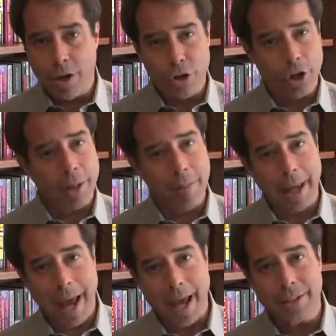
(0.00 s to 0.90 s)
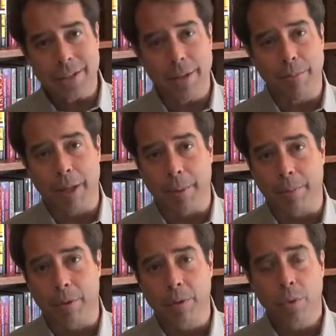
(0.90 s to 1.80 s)
You're going to be asking
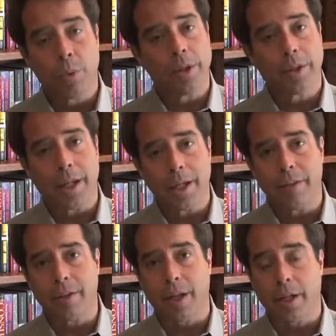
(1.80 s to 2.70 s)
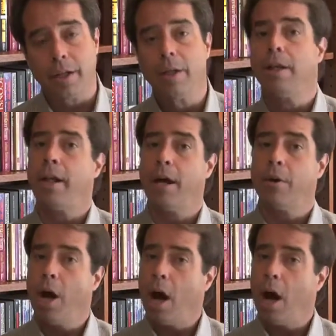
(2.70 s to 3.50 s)
people what they think. Now,